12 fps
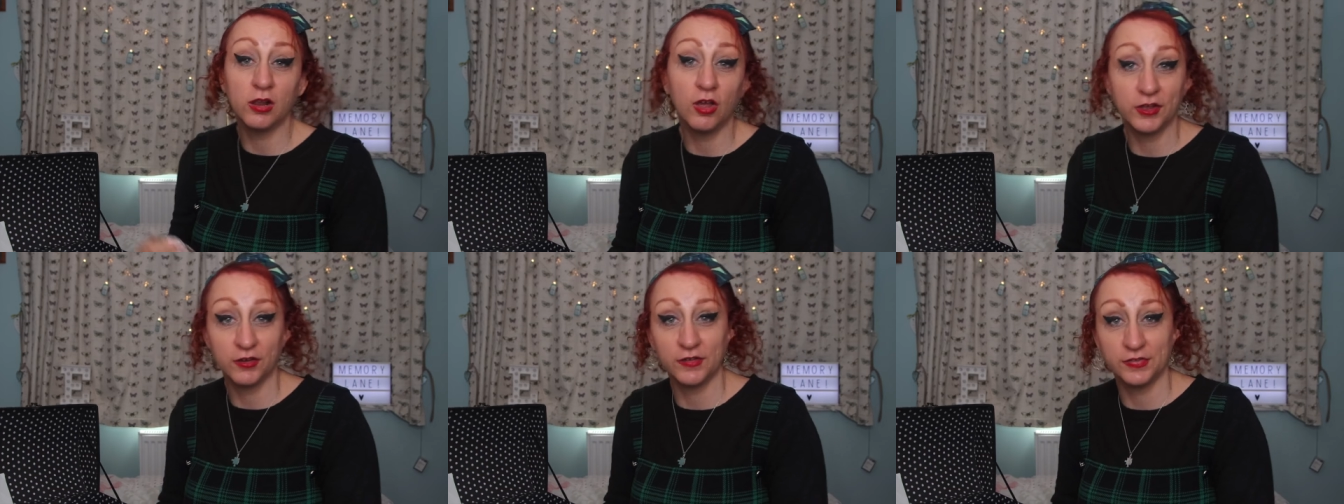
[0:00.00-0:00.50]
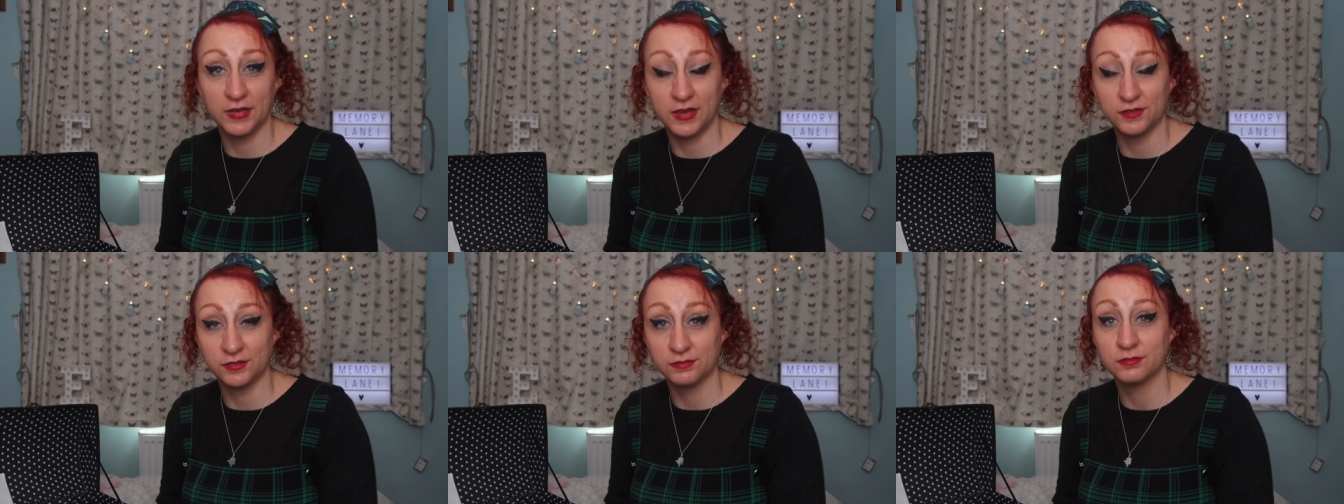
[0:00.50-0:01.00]
Like I
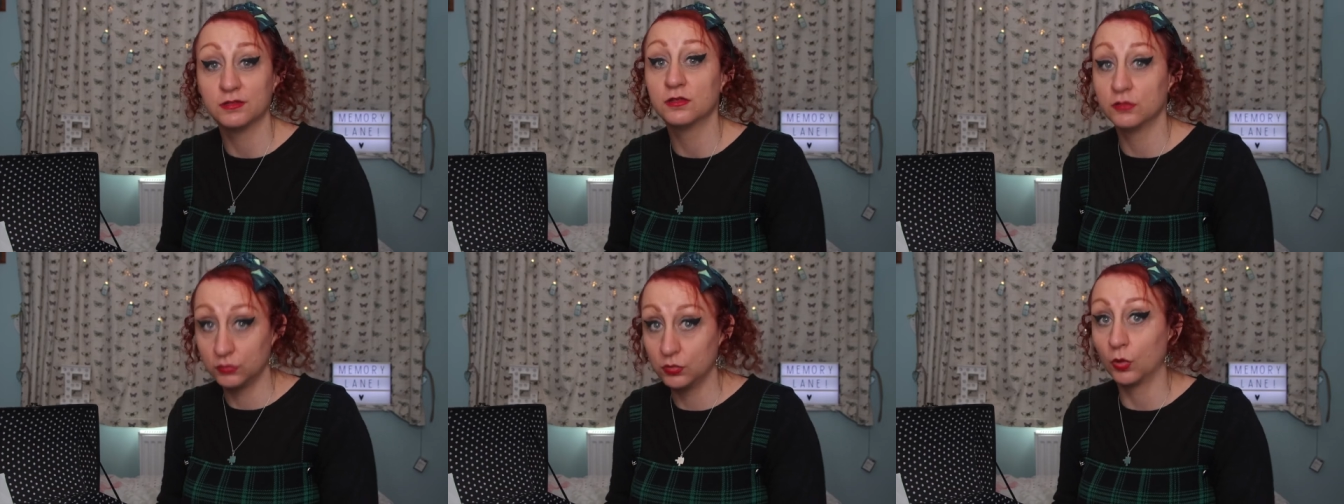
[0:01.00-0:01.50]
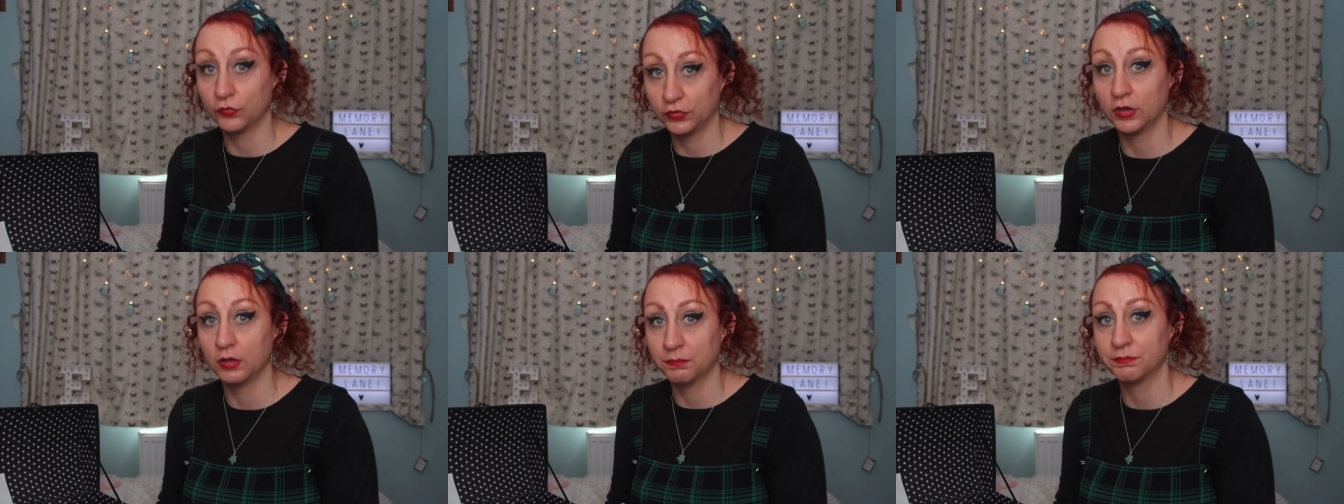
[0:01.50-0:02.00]
said, not
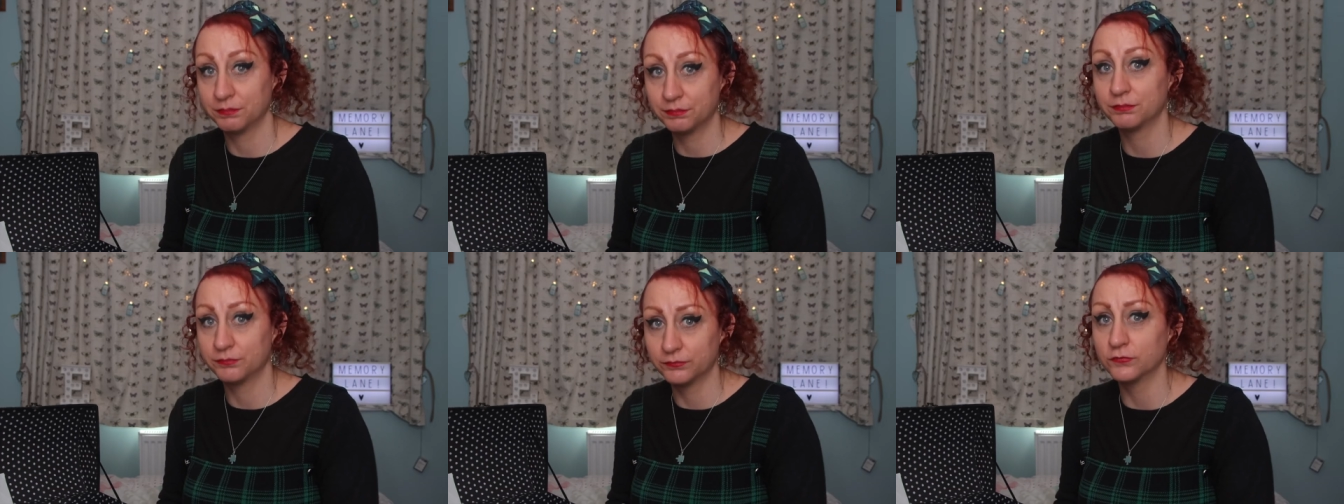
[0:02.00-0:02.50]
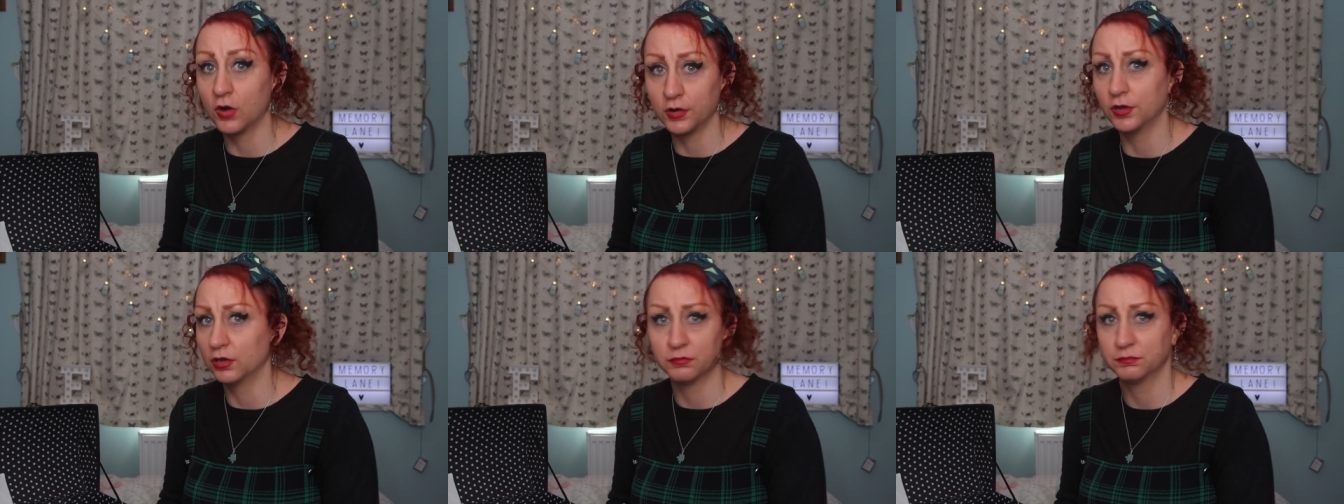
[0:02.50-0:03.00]
a
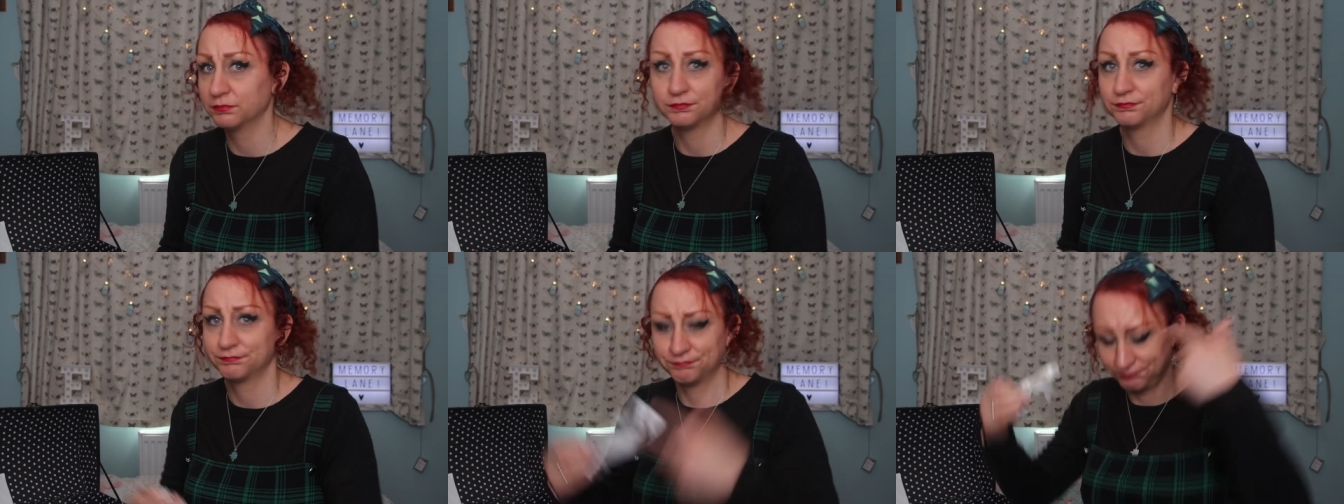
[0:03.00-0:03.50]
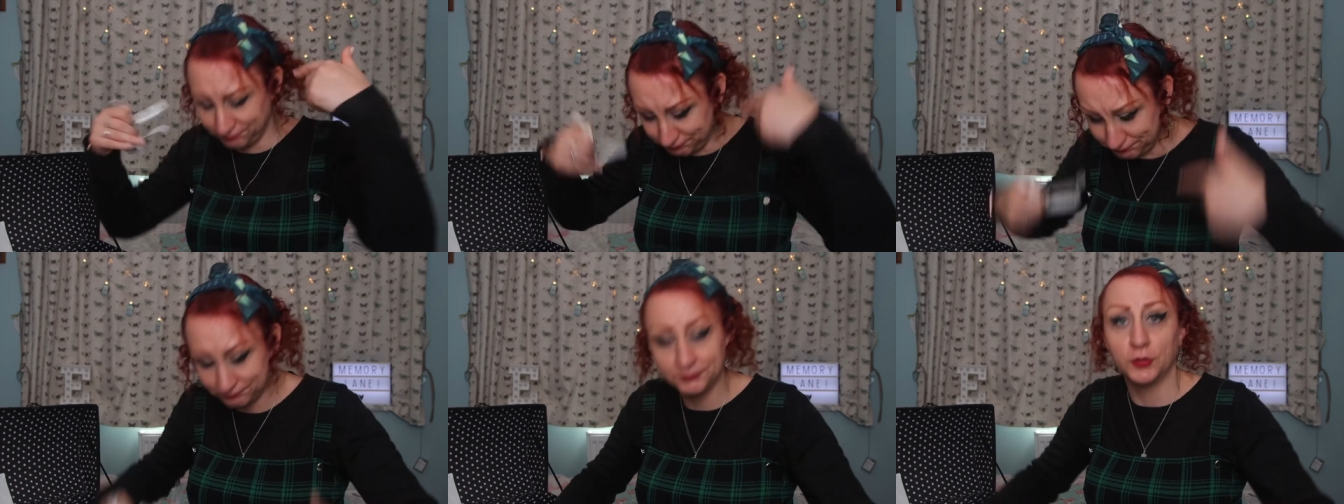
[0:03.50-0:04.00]
runner.
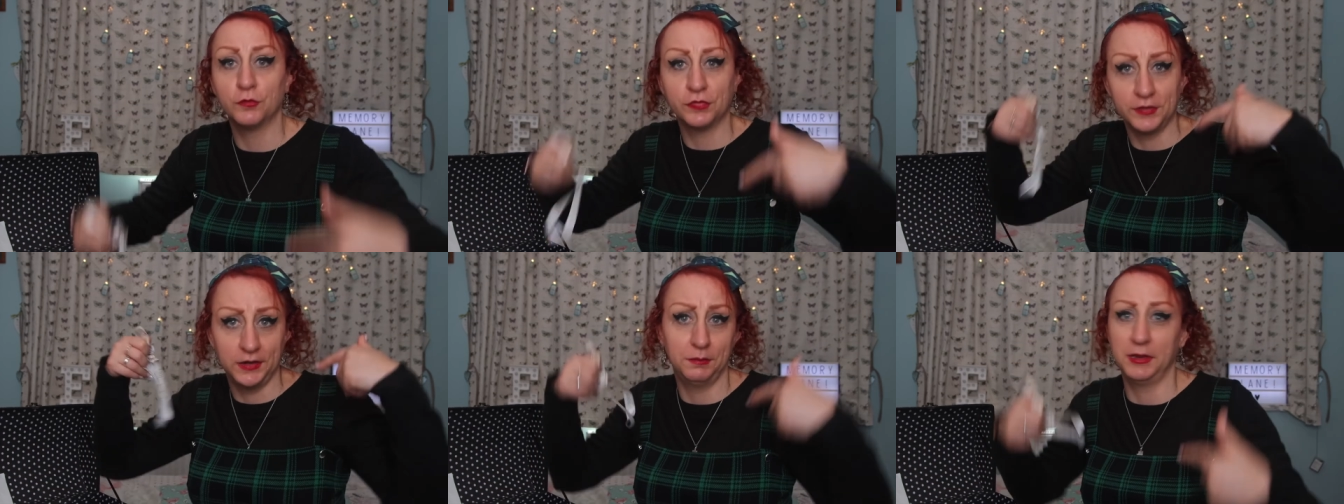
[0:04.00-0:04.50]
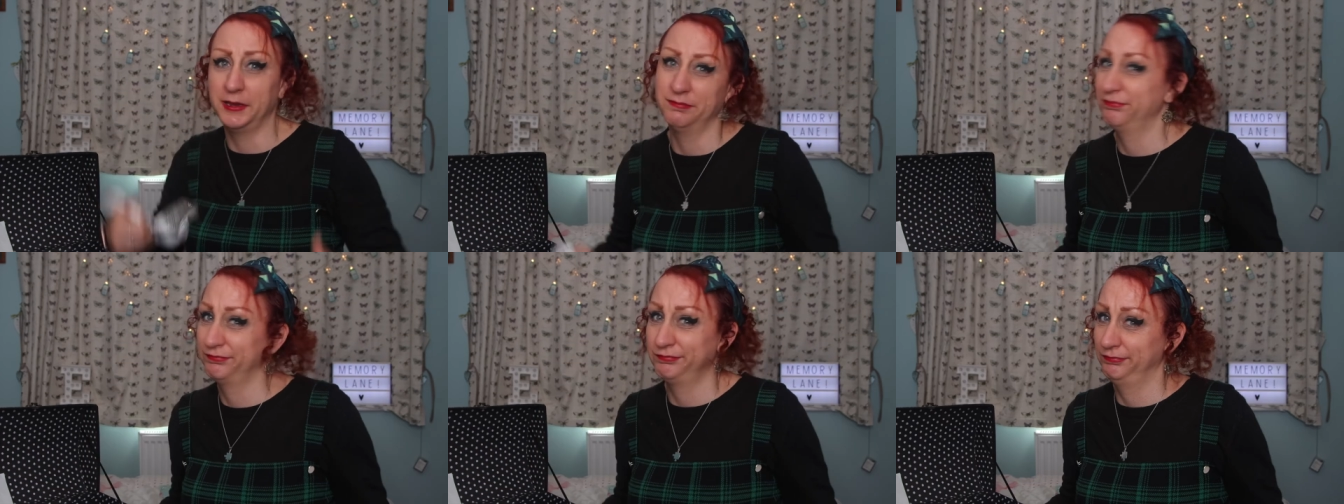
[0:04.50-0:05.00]
You've seen me.
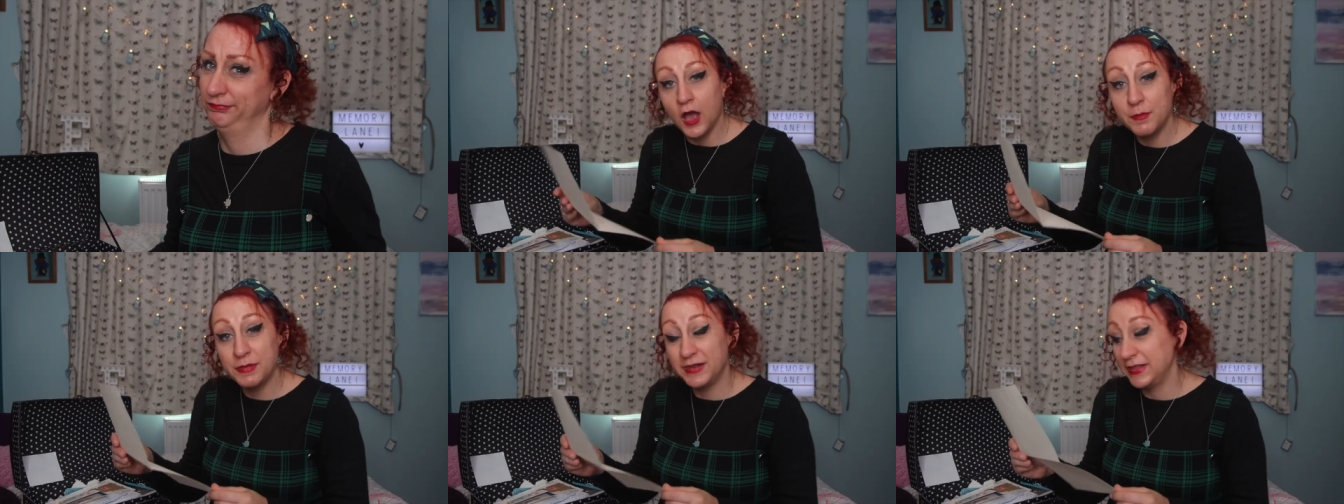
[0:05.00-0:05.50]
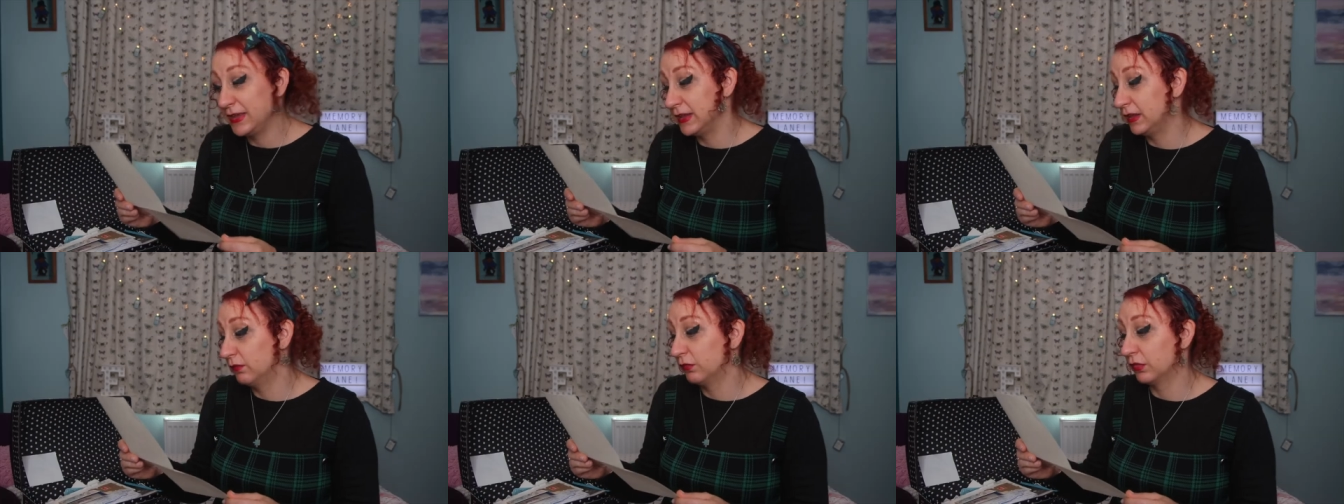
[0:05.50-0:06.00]
I
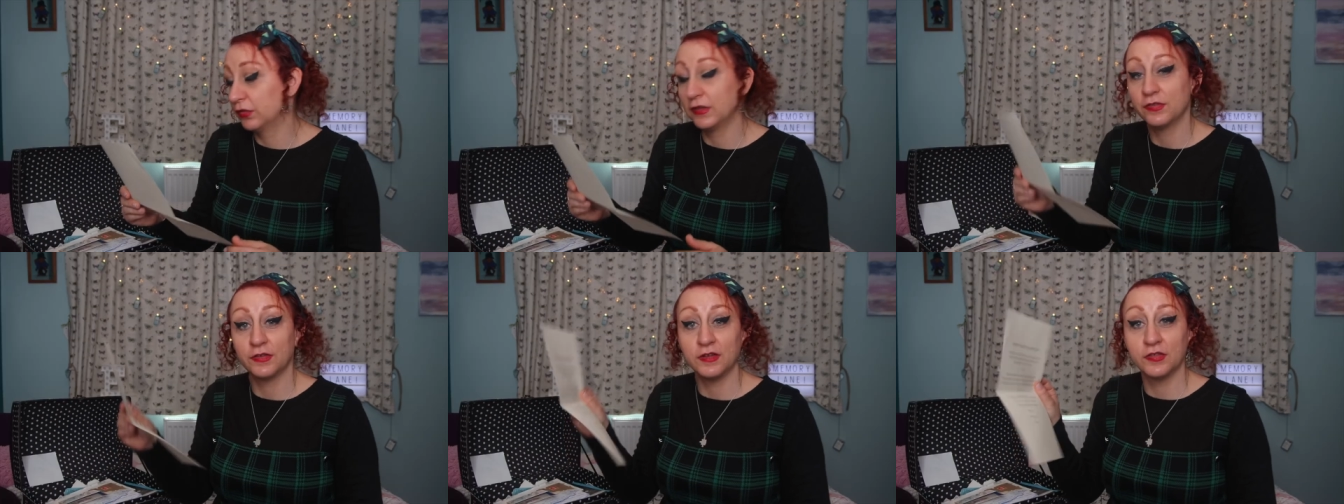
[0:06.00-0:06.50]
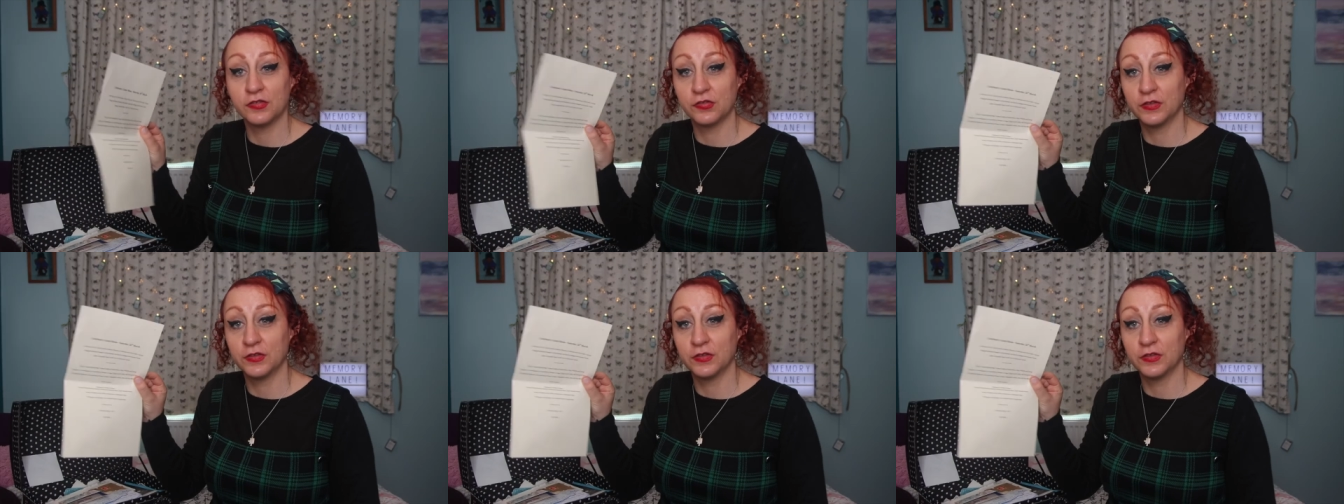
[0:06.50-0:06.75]
believe this is